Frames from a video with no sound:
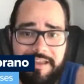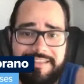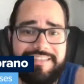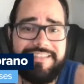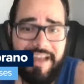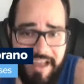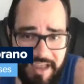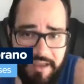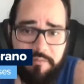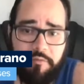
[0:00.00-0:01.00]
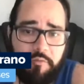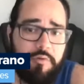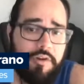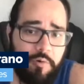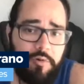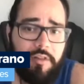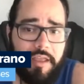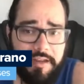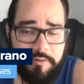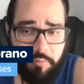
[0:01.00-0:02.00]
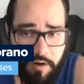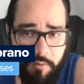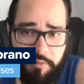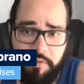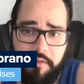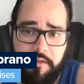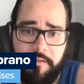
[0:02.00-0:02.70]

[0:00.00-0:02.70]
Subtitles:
it's time for renewal and growth.